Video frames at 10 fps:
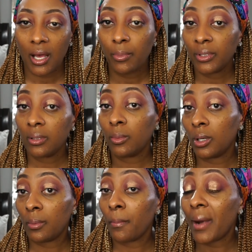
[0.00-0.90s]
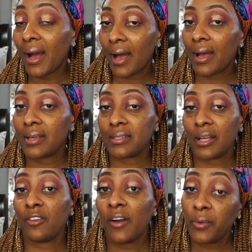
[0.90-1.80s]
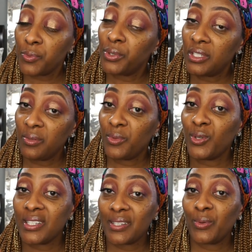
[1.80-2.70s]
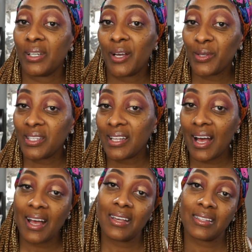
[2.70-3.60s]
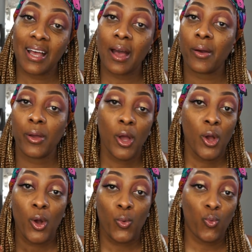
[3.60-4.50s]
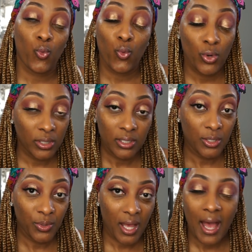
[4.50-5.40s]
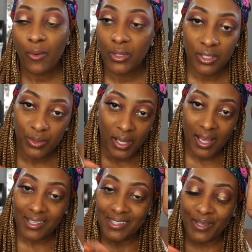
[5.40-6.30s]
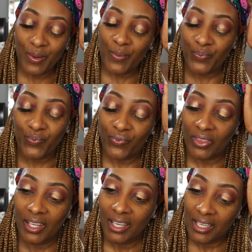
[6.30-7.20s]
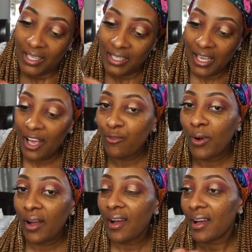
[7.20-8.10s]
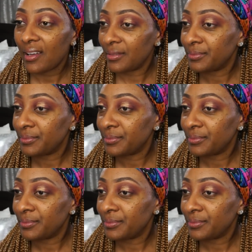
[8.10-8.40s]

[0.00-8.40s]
I'm putting them on my eyes. Now if I was putting them on someone else's eyes, I wouldn't do that. I wouldn't do that. So FYI.